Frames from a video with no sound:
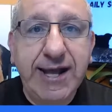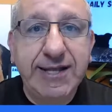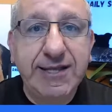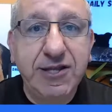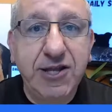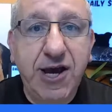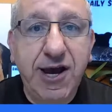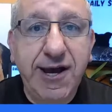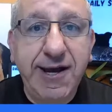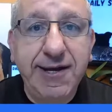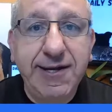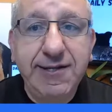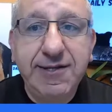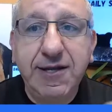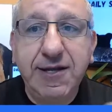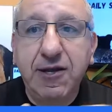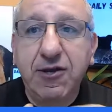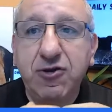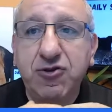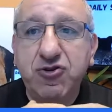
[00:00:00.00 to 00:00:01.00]
at night,
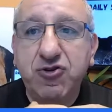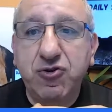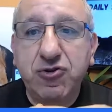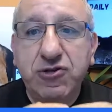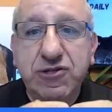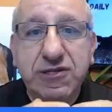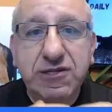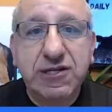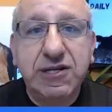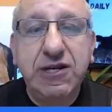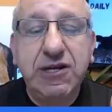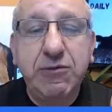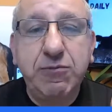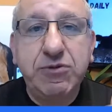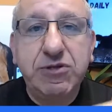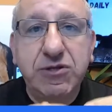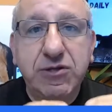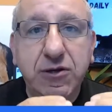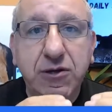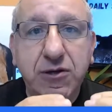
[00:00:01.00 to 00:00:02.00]
so
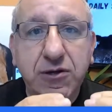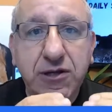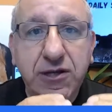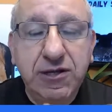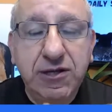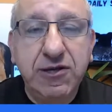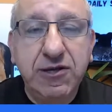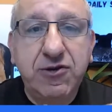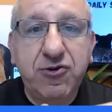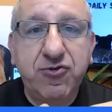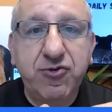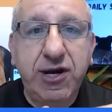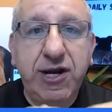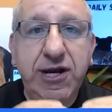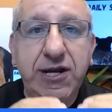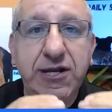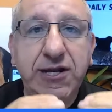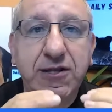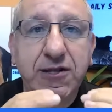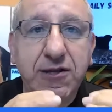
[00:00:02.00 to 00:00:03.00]
sleeps in the
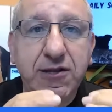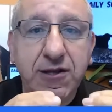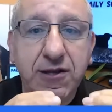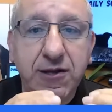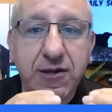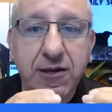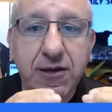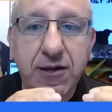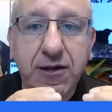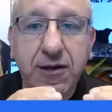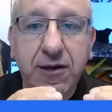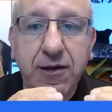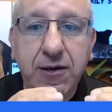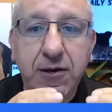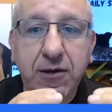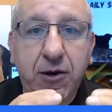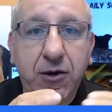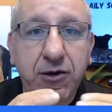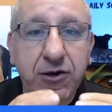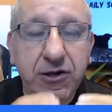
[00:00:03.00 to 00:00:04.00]
crate
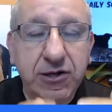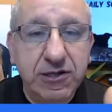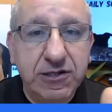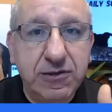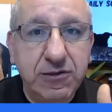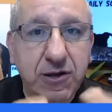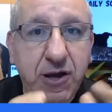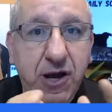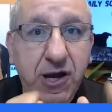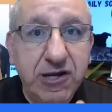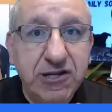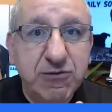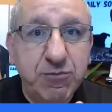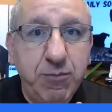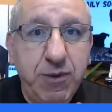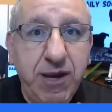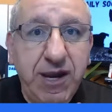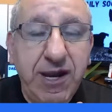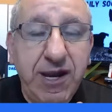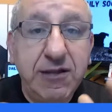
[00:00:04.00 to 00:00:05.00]
on a nice
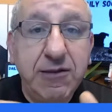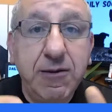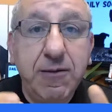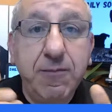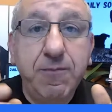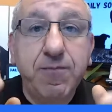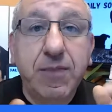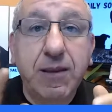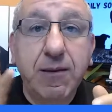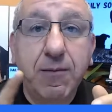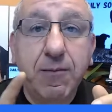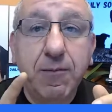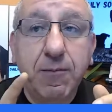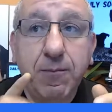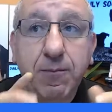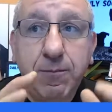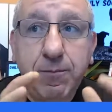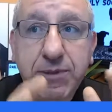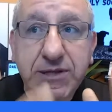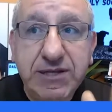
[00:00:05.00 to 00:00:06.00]
bed,
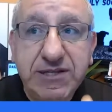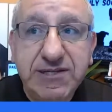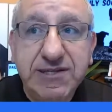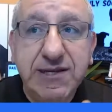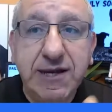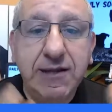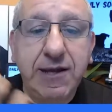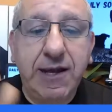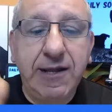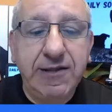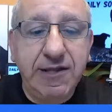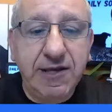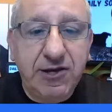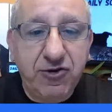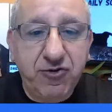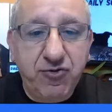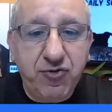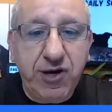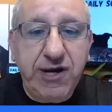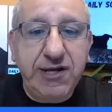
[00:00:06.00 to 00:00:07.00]
and the
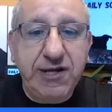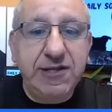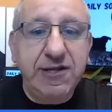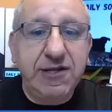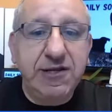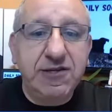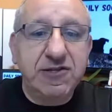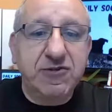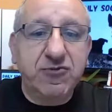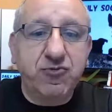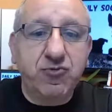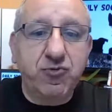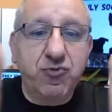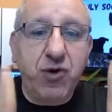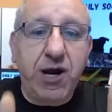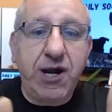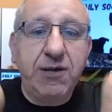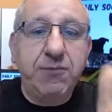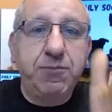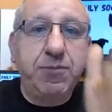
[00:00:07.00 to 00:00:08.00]
crate is
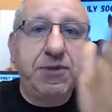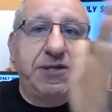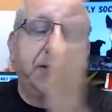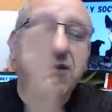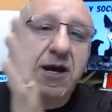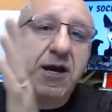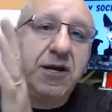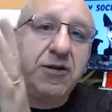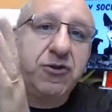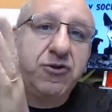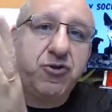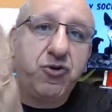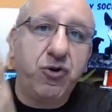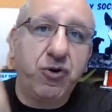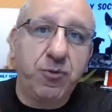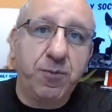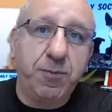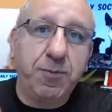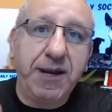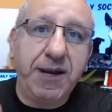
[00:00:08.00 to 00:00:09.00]
right beside
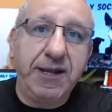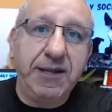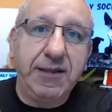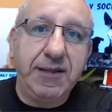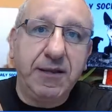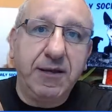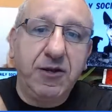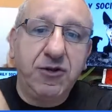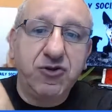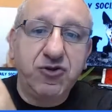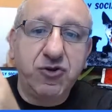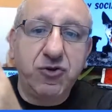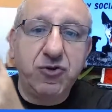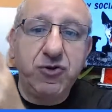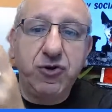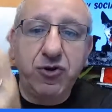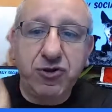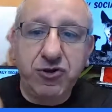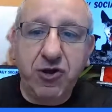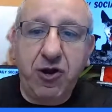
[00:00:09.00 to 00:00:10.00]
your bed. So
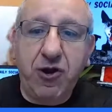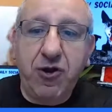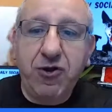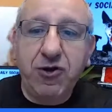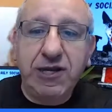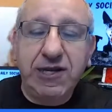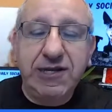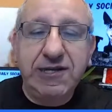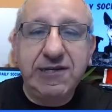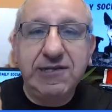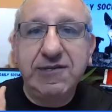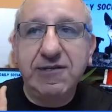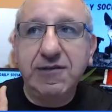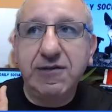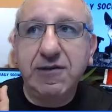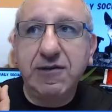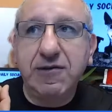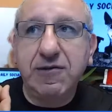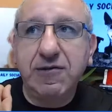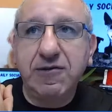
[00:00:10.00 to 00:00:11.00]
your dog is
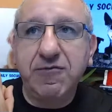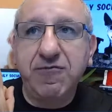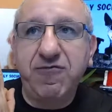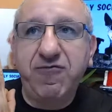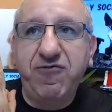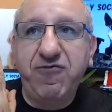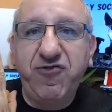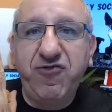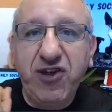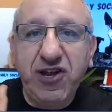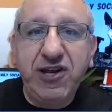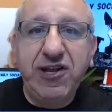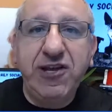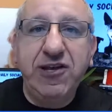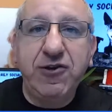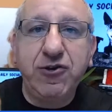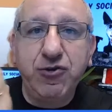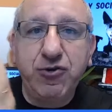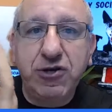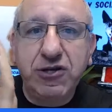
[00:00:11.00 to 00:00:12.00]

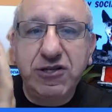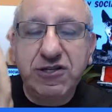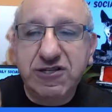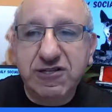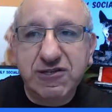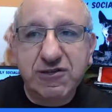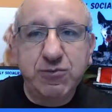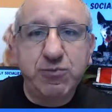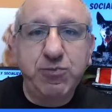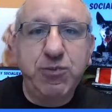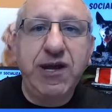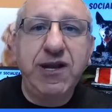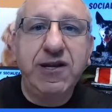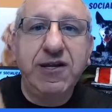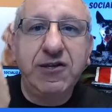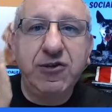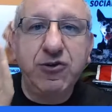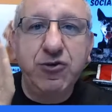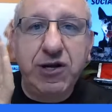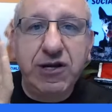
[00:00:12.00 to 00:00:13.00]
feeling you, is
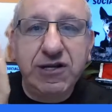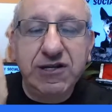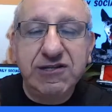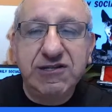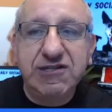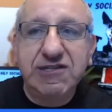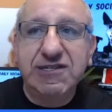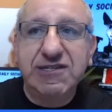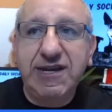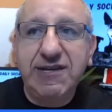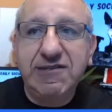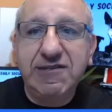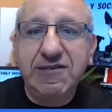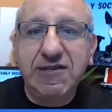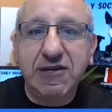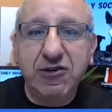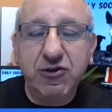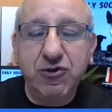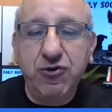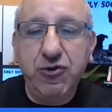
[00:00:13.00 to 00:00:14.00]
smelling you, and is
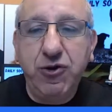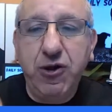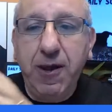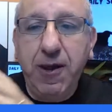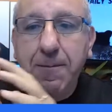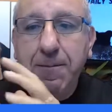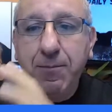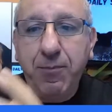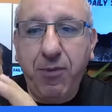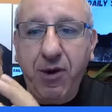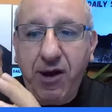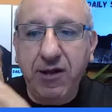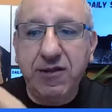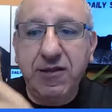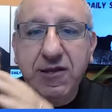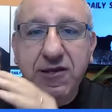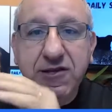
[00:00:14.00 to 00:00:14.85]
sensing you, but